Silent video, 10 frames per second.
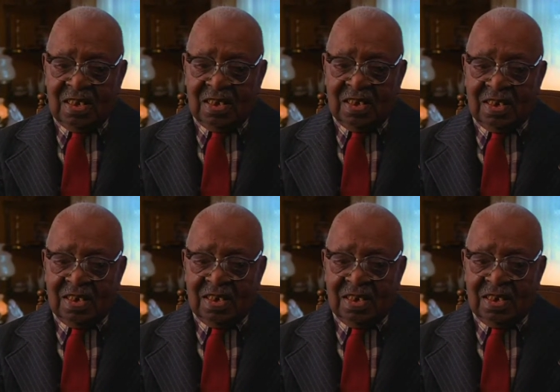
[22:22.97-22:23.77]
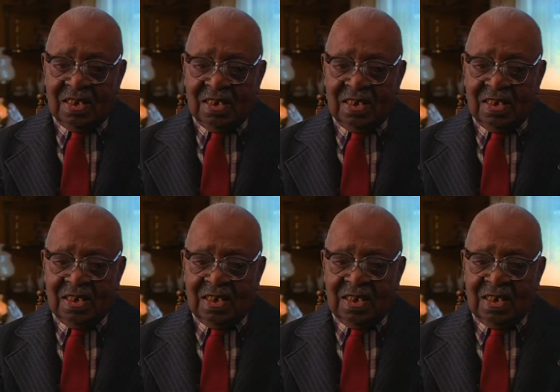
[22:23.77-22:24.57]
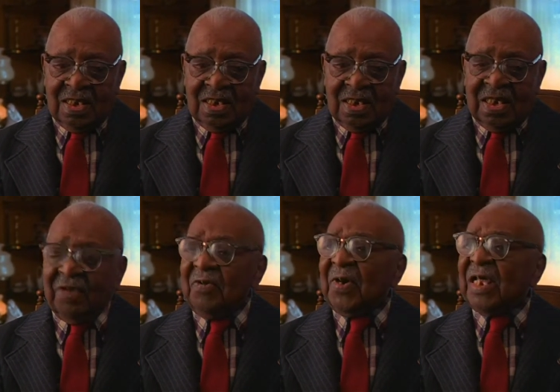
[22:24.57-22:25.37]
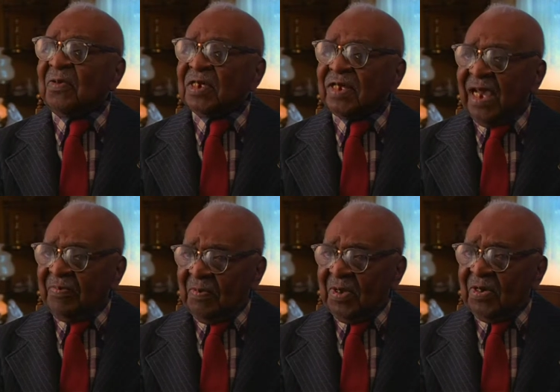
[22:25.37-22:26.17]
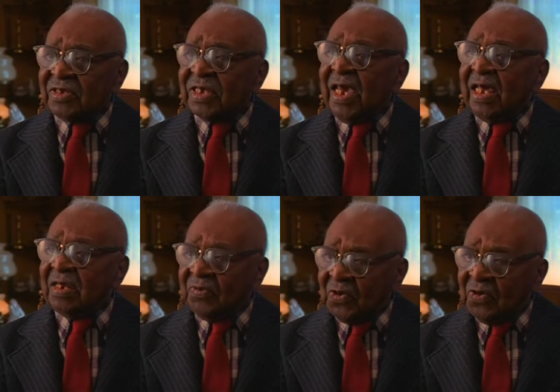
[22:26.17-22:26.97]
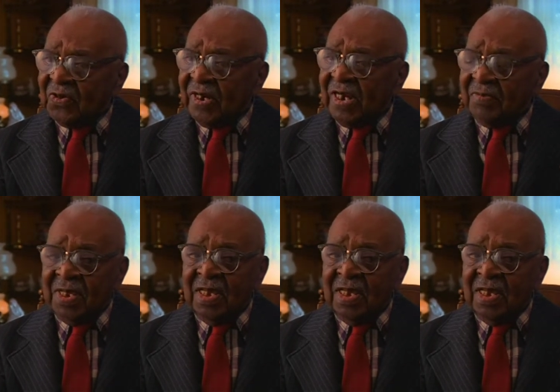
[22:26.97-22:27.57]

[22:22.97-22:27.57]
uh, everybody was happy because he had a program.